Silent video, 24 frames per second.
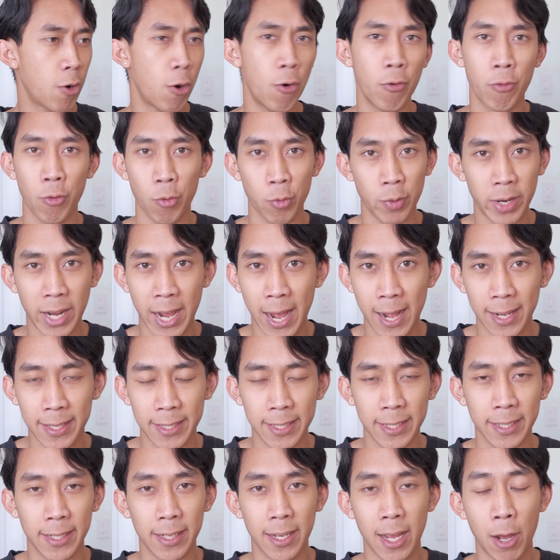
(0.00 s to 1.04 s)

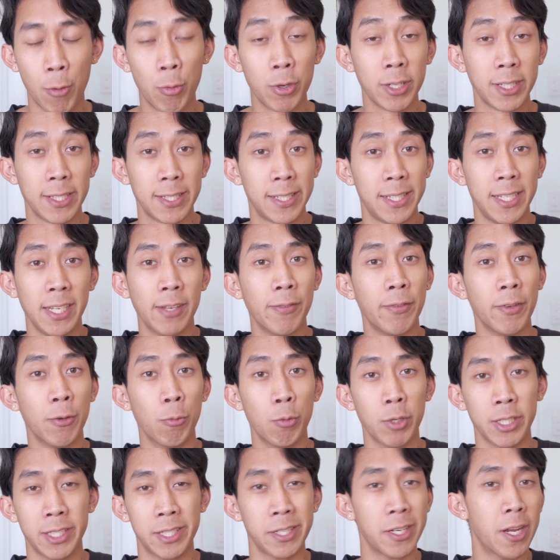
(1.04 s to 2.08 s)
overreacting. I wanted to see if
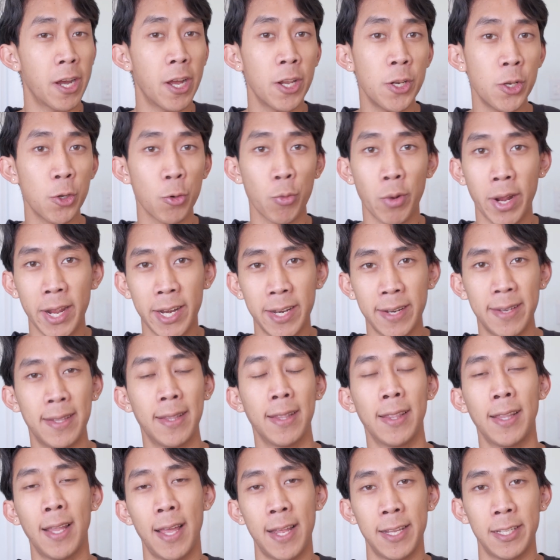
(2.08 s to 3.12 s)
it was an
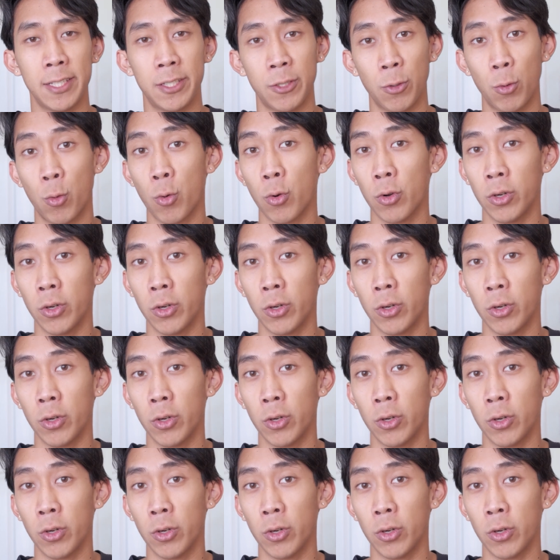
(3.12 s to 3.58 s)
underrated lens or